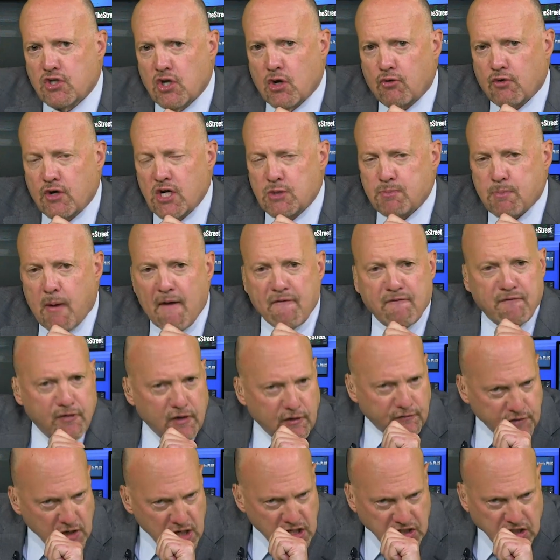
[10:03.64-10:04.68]
increased by
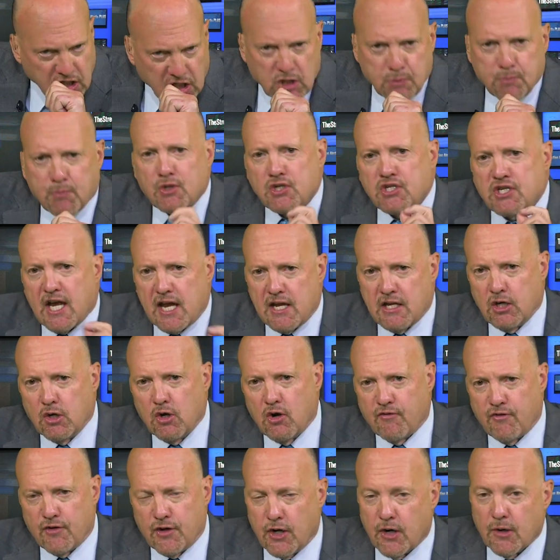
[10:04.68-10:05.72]
56%
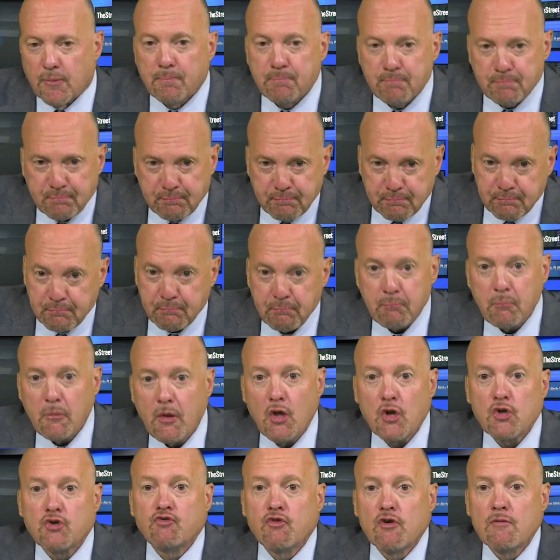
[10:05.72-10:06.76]
year-over-year,
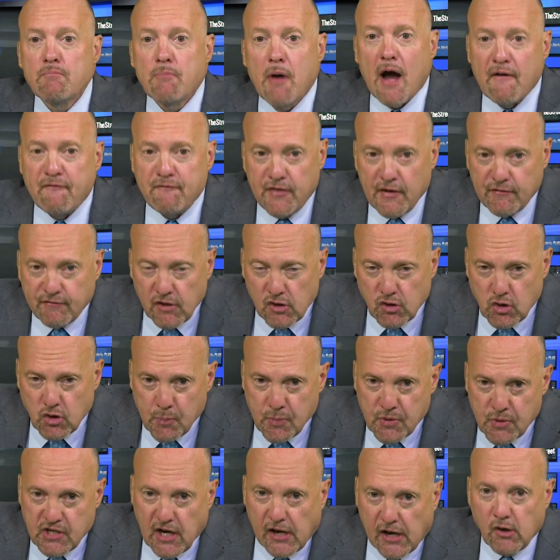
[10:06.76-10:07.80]
driven by
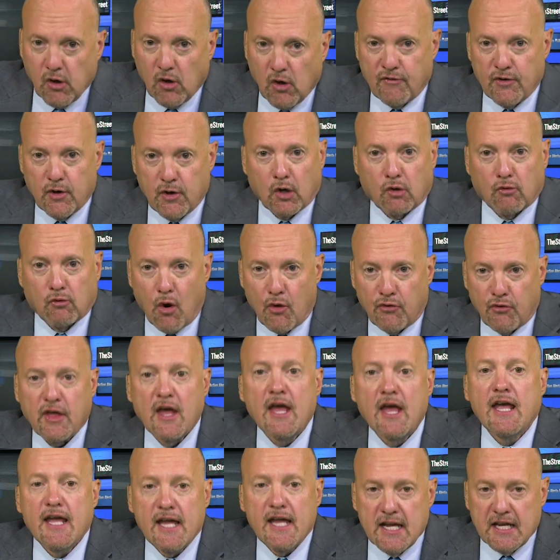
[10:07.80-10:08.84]
52% year-over-year growth
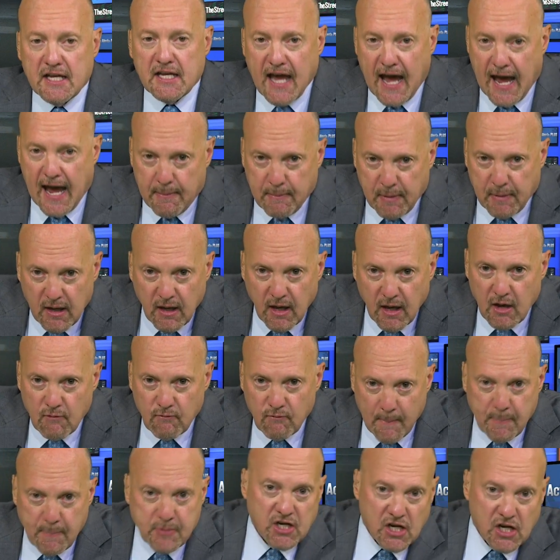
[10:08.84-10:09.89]
in gaming,
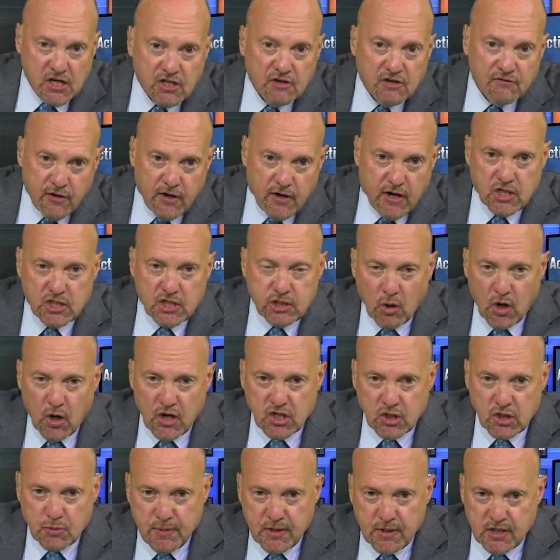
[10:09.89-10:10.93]
represents NVIDIA's
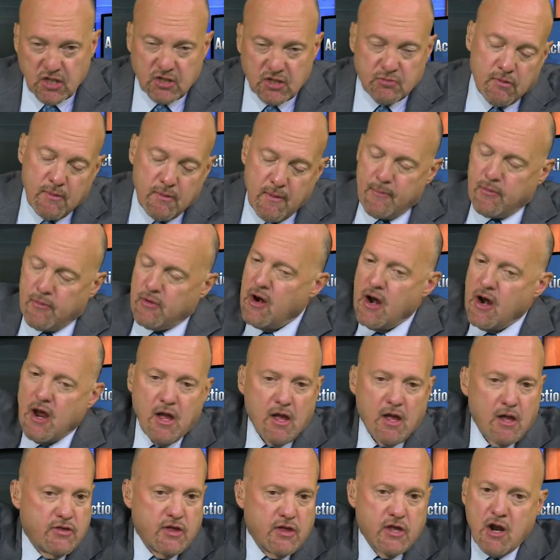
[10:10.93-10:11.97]
largest business. Remember,
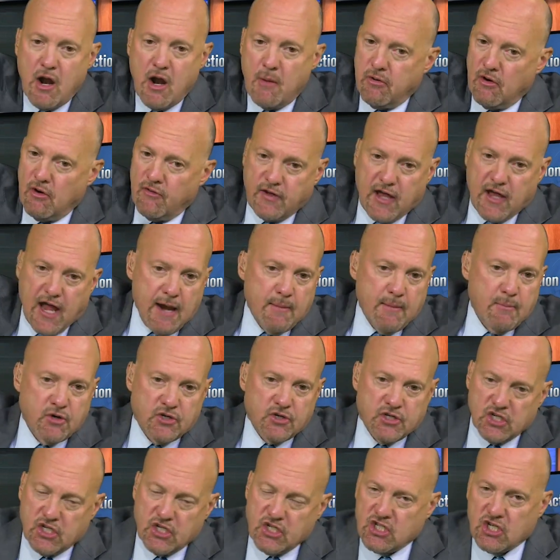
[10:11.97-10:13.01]
the number of gamers
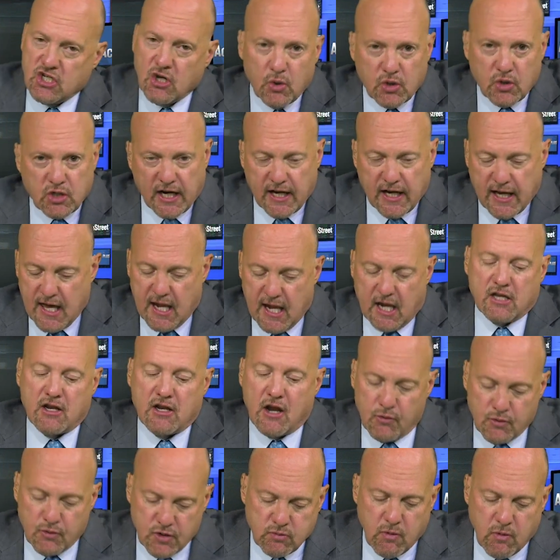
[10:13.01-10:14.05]
is so gigantic,
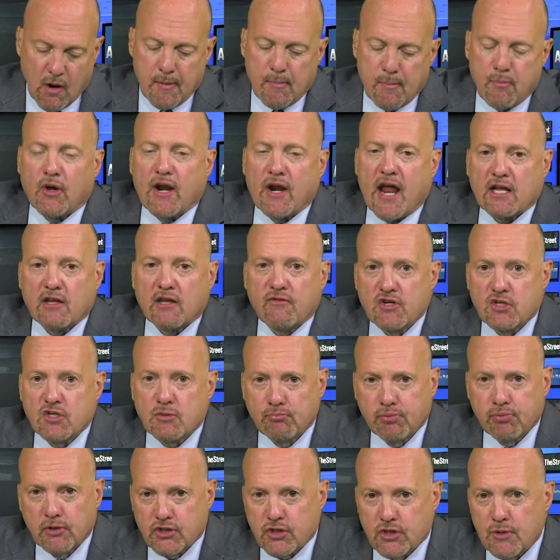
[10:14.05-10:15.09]
another reason why we bought Activision
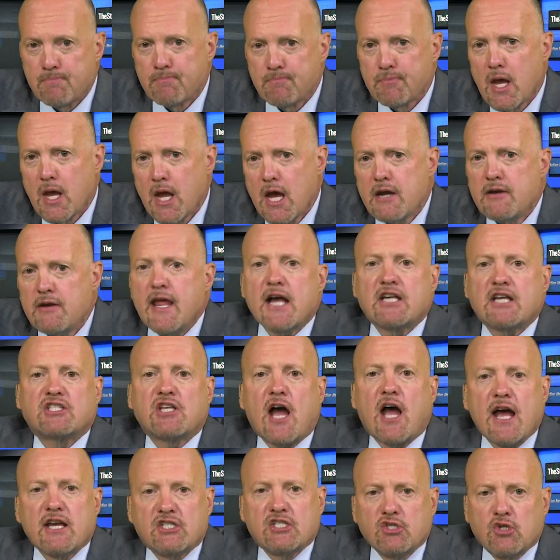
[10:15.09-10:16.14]
Blizzard. Next
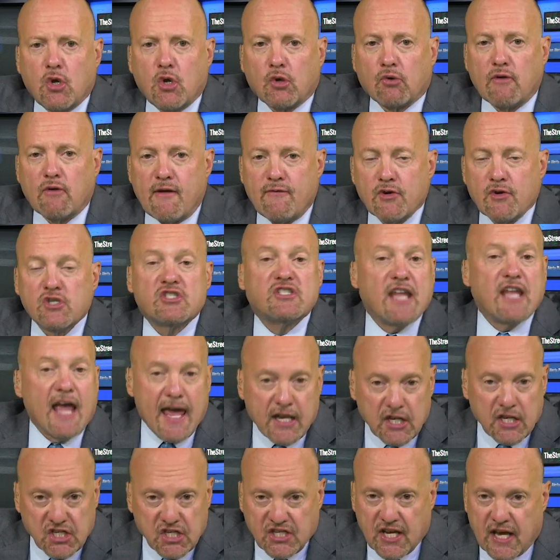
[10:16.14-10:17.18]
highest in total revenues,
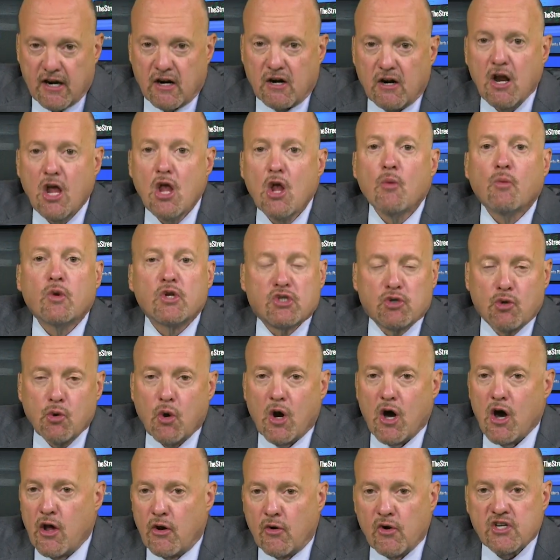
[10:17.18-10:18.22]
data center, which grew
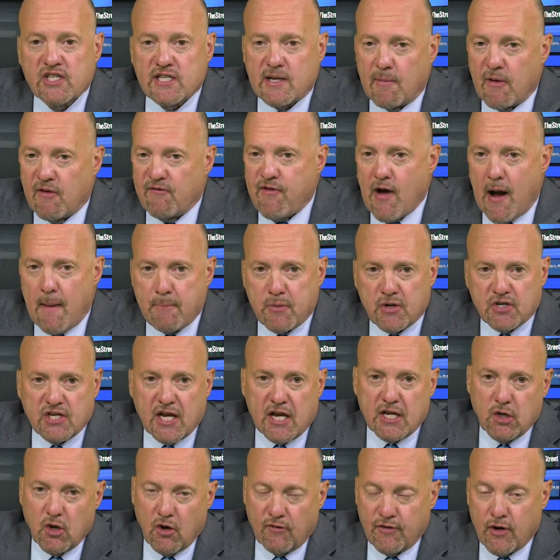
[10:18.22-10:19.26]

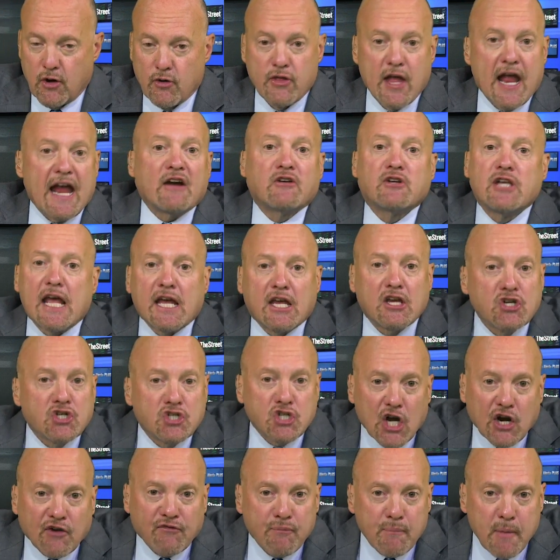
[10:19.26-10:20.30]
175% year-over-year. They are taking
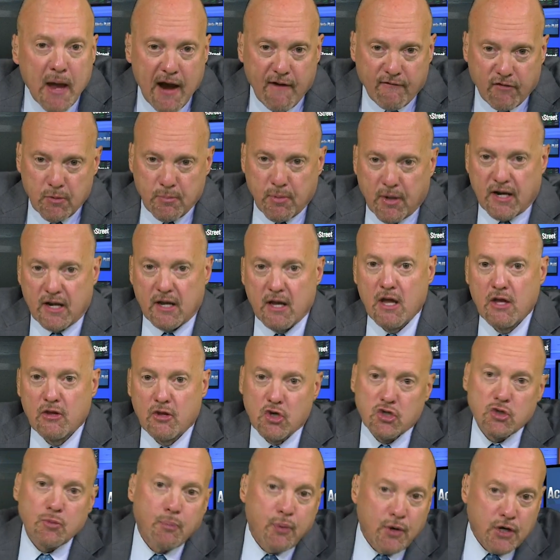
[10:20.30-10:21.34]
share from everybody.
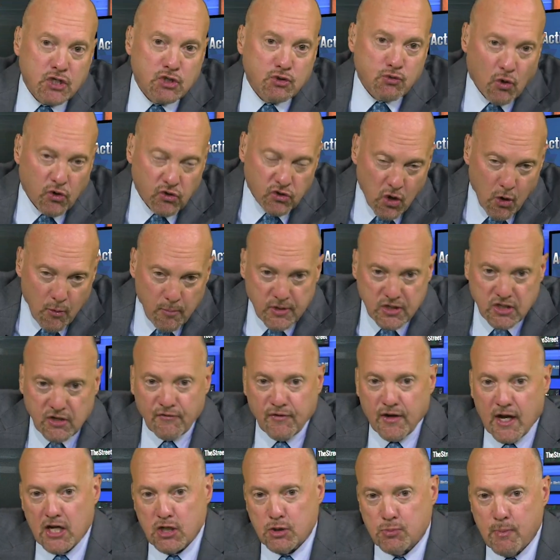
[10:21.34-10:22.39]
Those are pretty strong numbers, if
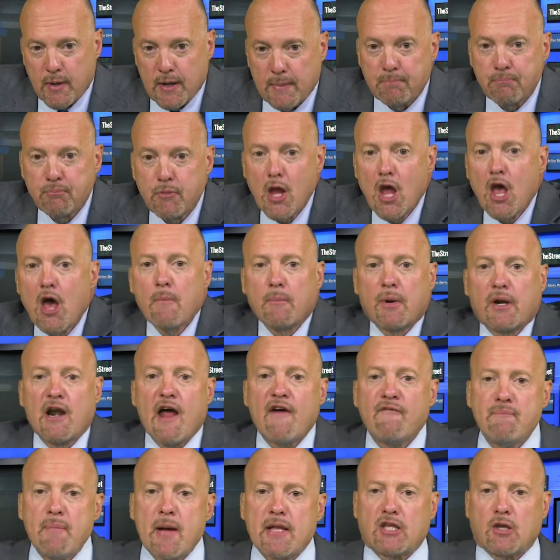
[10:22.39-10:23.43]
you ask me. But
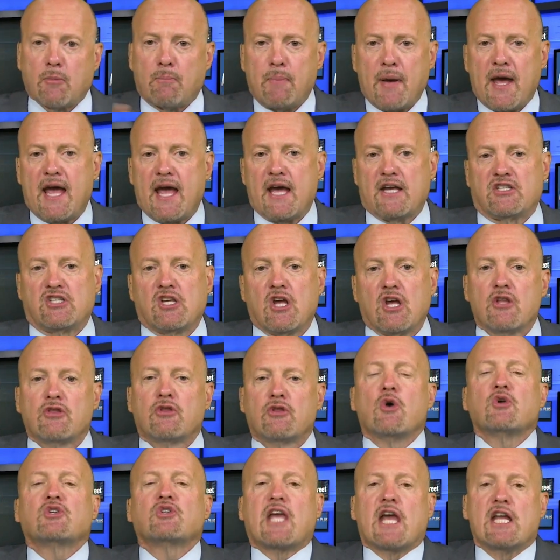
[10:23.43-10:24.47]
enough about the past.
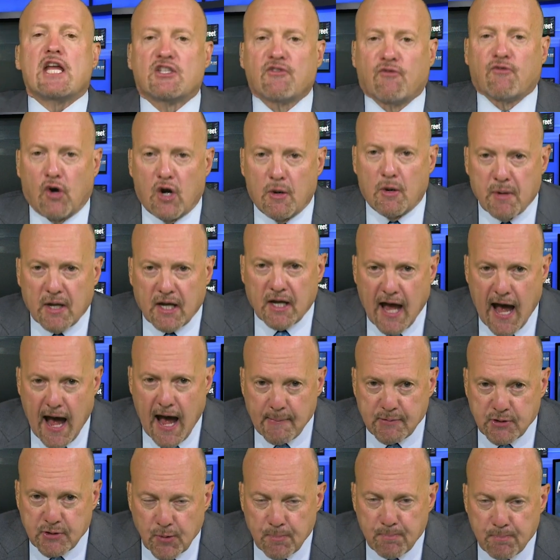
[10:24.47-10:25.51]
Those gains have already been
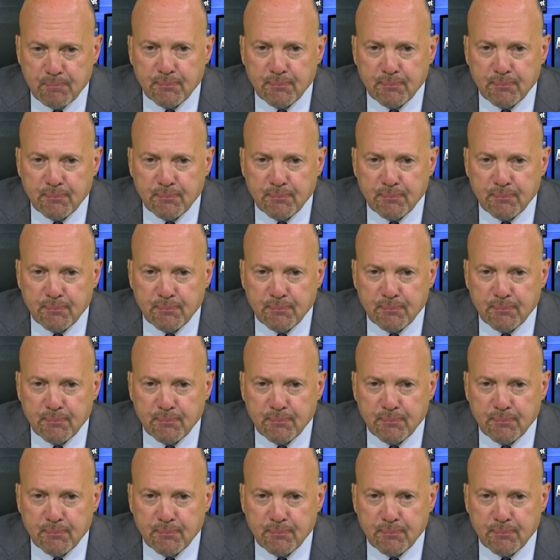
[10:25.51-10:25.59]
captured.